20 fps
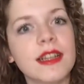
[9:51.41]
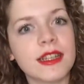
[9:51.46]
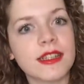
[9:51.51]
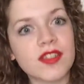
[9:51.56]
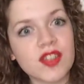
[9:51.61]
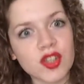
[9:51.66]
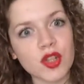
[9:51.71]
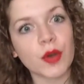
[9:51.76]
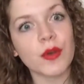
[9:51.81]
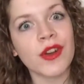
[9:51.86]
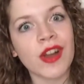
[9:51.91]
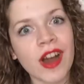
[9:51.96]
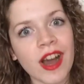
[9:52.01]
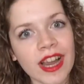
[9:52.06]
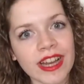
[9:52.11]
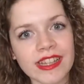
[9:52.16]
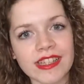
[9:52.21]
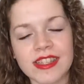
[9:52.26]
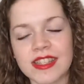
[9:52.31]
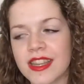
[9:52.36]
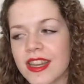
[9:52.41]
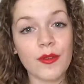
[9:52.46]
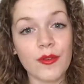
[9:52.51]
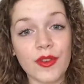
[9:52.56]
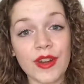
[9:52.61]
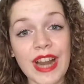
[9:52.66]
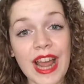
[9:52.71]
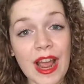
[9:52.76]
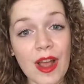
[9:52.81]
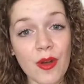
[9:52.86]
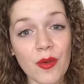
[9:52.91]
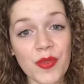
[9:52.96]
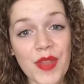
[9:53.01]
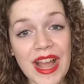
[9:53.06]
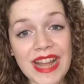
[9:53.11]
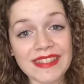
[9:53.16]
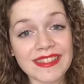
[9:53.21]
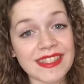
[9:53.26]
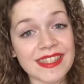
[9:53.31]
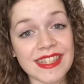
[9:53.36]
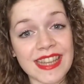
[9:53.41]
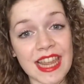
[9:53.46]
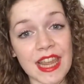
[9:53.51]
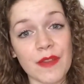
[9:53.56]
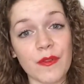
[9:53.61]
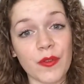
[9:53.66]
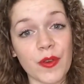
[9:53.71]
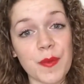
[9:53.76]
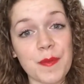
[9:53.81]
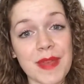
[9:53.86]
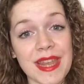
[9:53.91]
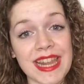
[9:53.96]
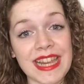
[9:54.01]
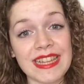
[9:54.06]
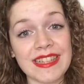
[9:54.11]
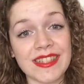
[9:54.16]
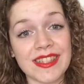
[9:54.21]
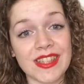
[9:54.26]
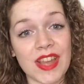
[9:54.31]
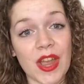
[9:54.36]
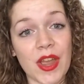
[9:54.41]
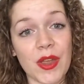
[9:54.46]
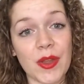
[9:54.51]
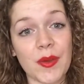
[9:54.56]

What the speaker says: It's so nice. For now, that's it from me, so